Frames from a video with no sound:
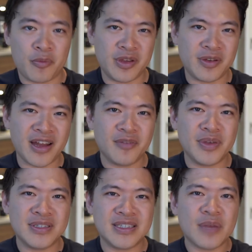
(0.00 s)
to kind of
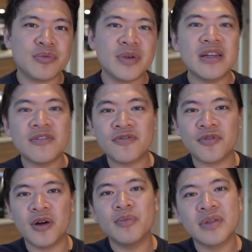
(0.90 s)
be separated
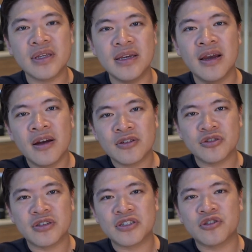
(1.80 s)
from the
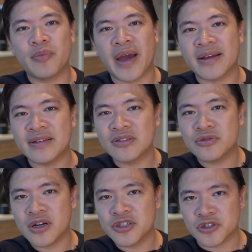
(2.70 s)
traditional banking
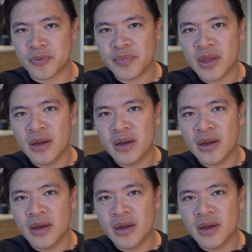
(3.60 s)
structure.